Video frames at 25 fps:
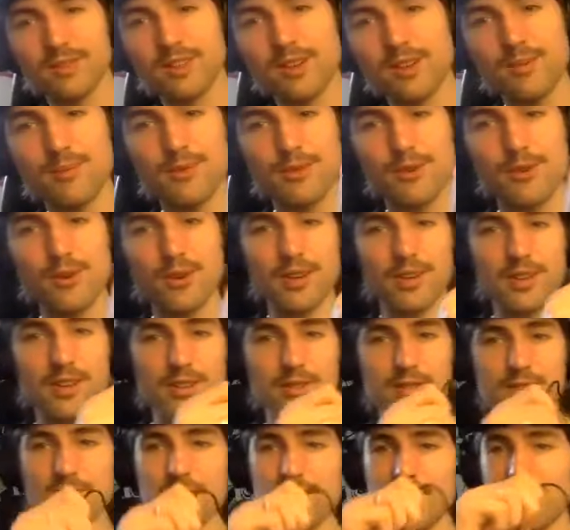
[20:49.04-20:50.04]
Come through. I'd
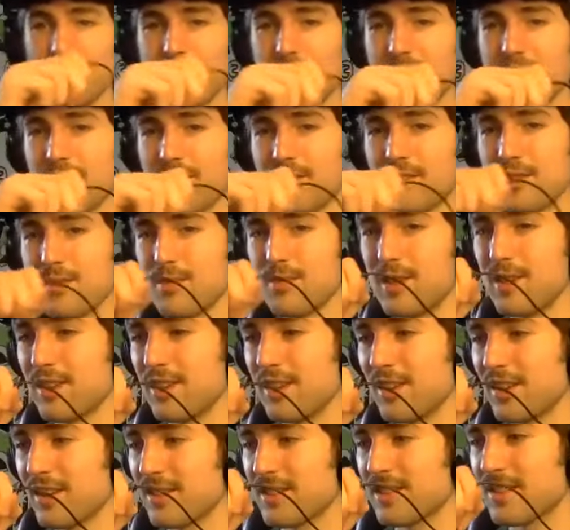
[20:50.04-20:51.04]
love to meet you
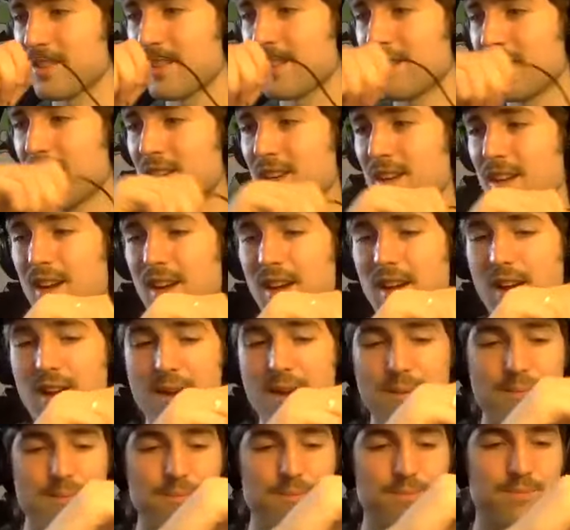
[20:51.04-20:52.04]
guys.
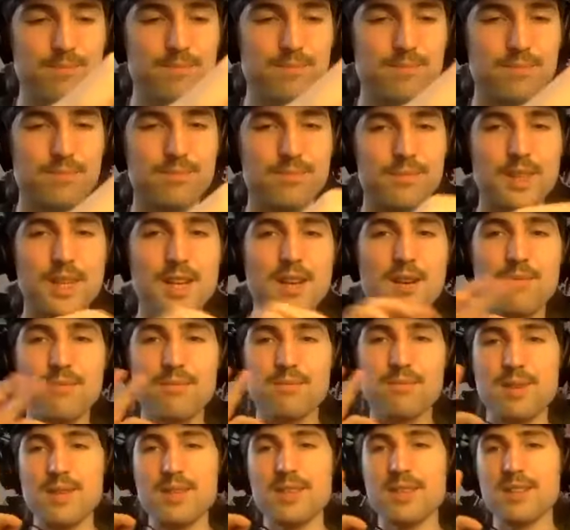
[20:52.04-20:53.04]
But yeah,
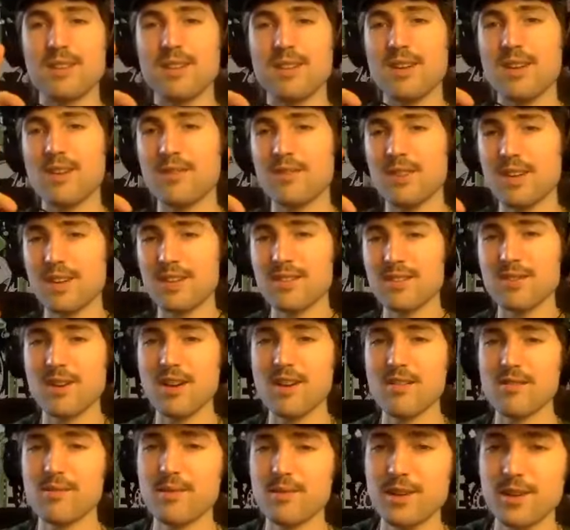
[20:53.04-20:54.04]
peace and love. Thanks for
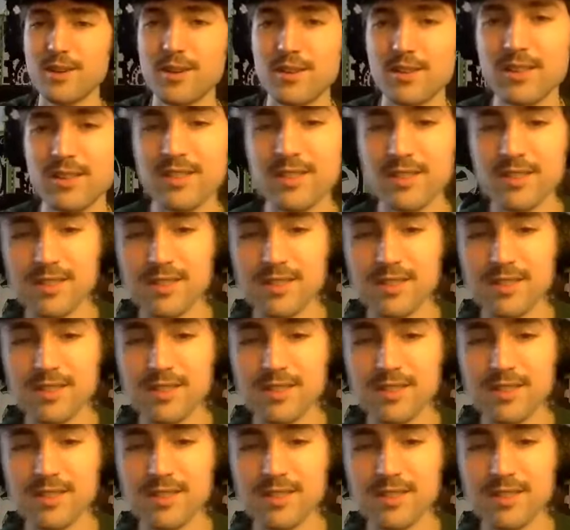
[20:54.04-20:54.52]
having me on.